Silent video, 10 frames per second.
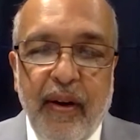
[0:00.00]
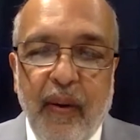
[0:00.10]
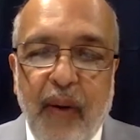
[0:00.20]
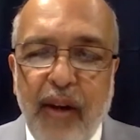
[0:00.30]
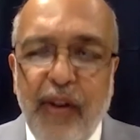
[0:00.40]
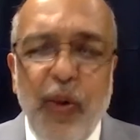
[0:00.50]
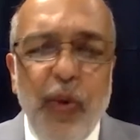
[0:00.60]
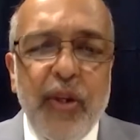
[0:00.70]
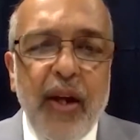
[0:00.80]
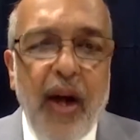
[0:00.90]
right?
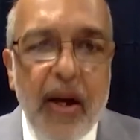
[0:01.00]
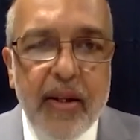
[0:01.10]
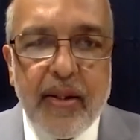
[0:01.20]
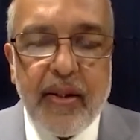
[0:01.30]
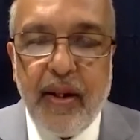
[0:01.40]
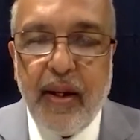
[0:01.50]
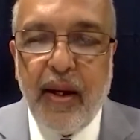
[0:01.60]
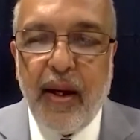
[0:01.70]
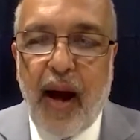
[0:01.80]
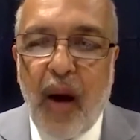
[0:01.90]
Using us,
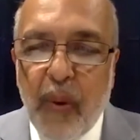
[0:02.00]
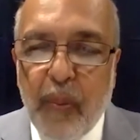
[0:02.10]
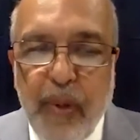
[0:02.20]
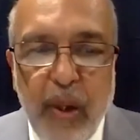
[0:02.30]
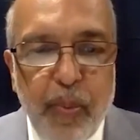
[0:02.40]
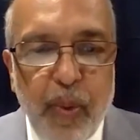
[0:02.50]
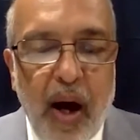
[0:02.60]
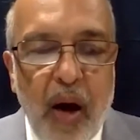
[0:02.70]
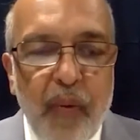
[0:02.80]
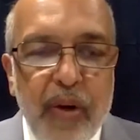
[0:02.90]
our people,
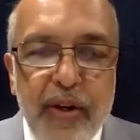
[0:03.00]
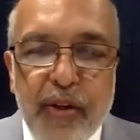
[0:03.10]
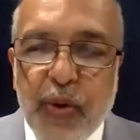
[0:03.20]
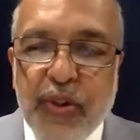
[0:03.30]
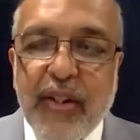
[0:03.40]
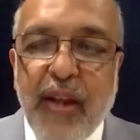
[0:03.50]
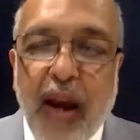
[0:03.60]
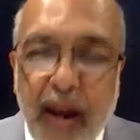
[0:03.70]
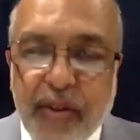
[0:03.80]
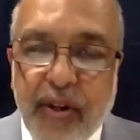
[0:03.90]
our resources
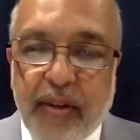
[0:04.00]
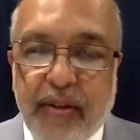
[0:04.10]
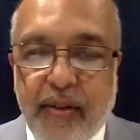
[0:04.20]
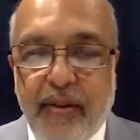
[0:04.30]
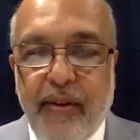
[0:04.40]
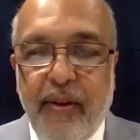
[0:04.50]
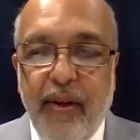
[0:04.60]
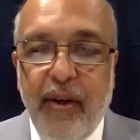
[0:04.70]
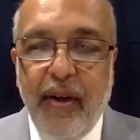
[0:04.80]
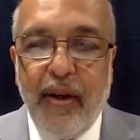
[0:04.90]
against us,
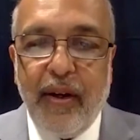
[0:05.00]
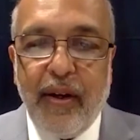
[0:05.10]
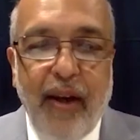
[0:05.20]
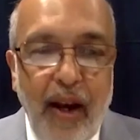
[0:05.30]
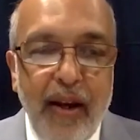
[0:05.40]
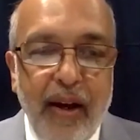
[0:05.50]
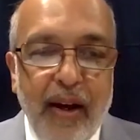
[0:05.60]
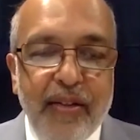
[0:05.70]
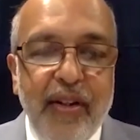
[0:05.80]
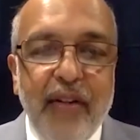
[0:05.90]
killing
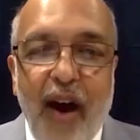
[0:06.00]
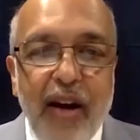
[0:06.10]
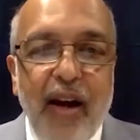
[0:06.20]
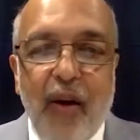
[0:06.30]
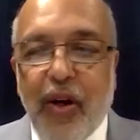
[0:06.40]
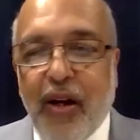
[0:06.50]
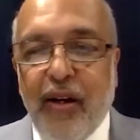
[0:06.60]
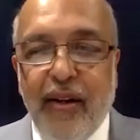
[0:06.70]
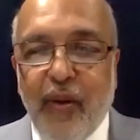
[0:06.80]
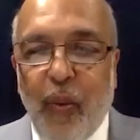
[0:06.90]
us, dividing our
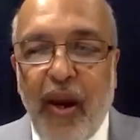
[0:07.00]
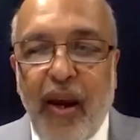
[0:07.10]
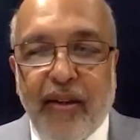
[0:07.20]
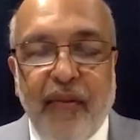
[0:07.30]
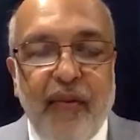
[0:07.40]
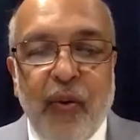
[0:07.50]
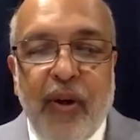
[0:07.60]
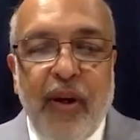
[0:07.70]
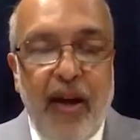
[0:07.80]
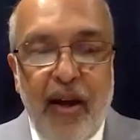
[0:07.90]
country the way as if, to
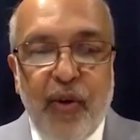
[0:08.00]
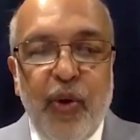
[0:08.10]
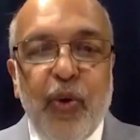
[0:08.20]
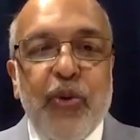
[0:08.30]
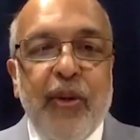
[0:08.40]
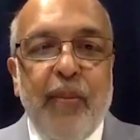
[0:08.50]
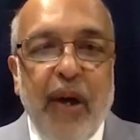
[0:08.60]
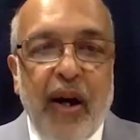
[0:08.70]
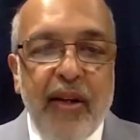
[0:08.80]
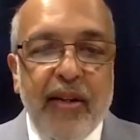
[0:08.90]
use the
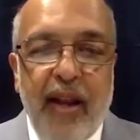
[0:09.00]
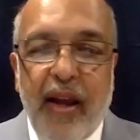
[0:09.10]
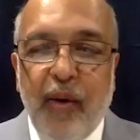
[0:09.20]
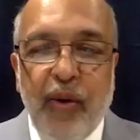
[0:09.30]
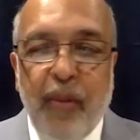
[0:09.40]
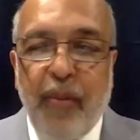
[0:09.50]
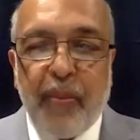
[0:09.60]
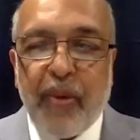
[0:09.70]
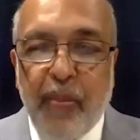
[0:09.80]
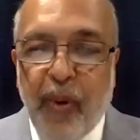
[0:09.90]
Bihari slang, unke baap
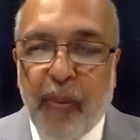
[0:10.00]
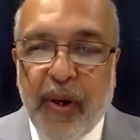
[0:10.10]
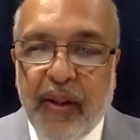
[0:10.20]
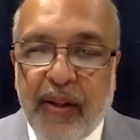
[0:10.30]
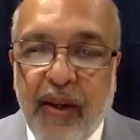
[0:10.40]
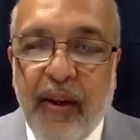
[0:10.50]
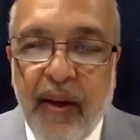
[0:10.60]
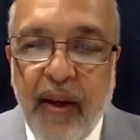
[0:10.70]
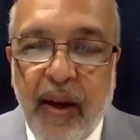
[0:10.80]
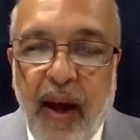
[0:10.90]
ki property thi,
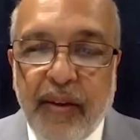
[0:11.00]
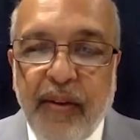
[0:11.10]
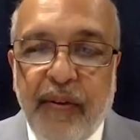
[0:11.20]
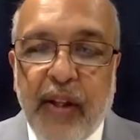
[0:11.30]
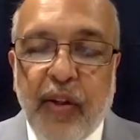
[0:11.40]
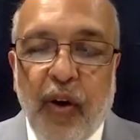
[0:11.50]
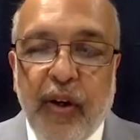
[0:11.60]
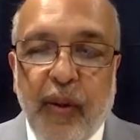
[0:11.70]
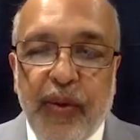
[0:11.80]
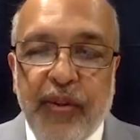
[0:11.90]
as if they thought it
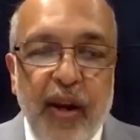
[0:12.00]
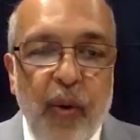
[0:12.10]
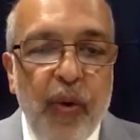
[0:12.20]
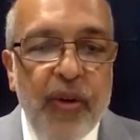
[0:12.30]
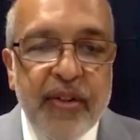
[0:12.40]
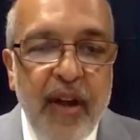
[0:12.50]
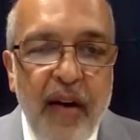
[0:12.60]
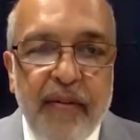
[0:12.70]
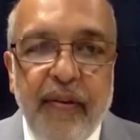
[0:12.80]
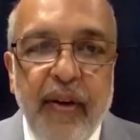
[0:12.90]
was their own
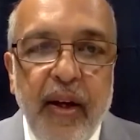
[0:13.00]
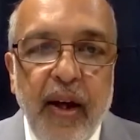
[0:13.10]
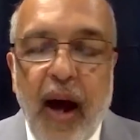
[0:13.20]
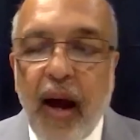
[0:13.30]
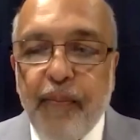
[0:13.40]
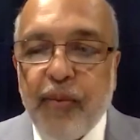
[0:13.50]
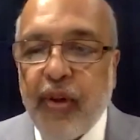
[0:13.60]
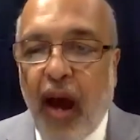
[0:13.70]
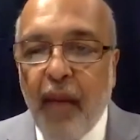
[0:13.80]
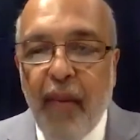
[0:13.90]
stuff.
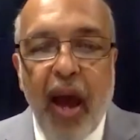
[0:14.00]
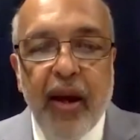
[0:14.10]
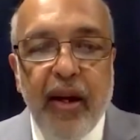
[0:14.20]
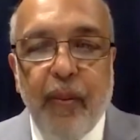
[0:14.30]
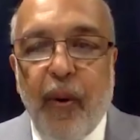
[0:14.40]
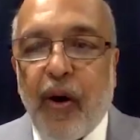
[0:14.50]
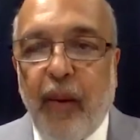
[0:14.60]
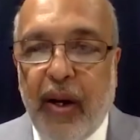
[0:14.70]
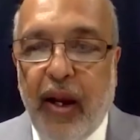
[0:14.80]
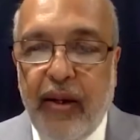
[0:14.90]
I'm angry about that
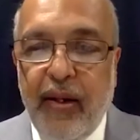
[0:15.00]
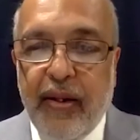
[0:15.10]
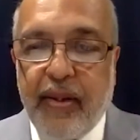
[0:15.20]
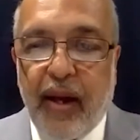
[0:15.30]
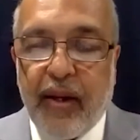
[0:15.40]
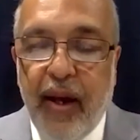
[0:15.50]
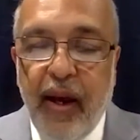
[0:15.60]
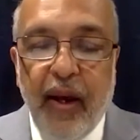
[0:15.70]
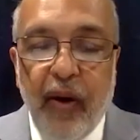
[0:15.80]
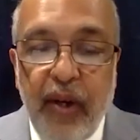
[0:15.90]
when I
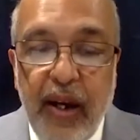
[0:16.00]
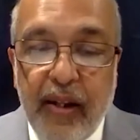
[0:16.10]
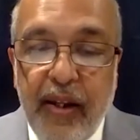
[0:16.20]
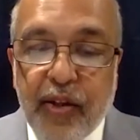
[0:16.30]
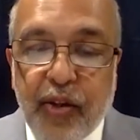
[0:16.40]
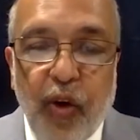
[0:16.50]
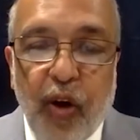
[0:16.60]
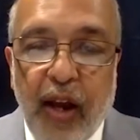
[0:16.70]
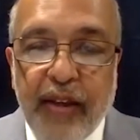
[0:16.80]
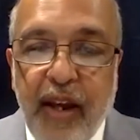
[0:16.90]
read these
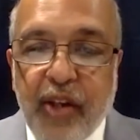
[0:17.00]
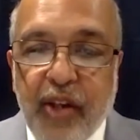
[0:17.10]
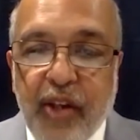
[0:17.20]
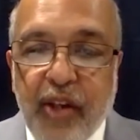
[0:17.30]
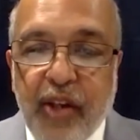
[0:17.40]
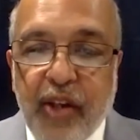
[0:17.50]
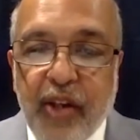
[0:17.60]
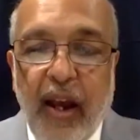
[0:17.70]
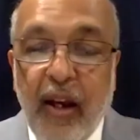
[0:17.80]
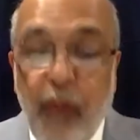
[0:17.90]
colonization,
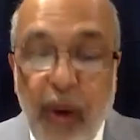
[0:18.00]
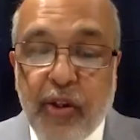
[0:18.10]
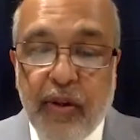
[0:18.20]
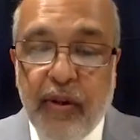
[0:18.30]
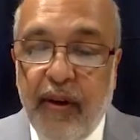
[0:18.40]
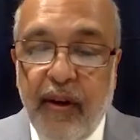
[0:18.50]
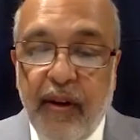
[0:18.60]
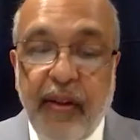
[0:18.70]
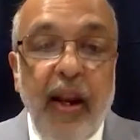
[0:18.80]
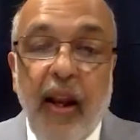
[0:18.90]
and in which
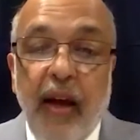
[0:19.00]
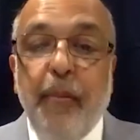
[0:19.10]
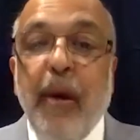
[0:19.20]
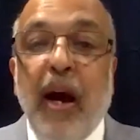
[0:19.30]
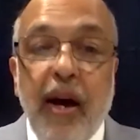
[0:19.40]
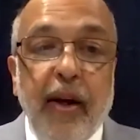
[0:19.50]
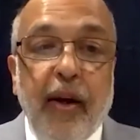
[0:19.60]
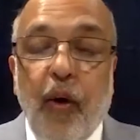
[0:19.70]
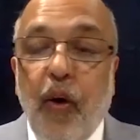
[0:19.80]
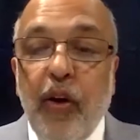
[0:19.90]
they left behind a
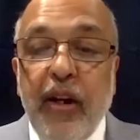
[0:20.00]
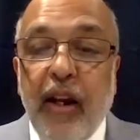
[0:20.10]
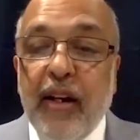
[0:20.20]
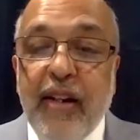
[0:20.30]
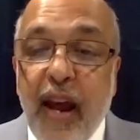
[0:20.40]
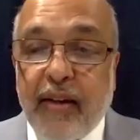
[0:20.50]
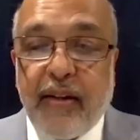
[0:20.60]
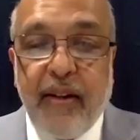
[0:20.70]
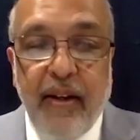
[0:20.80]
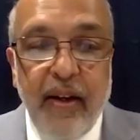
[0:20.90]
colonial debt,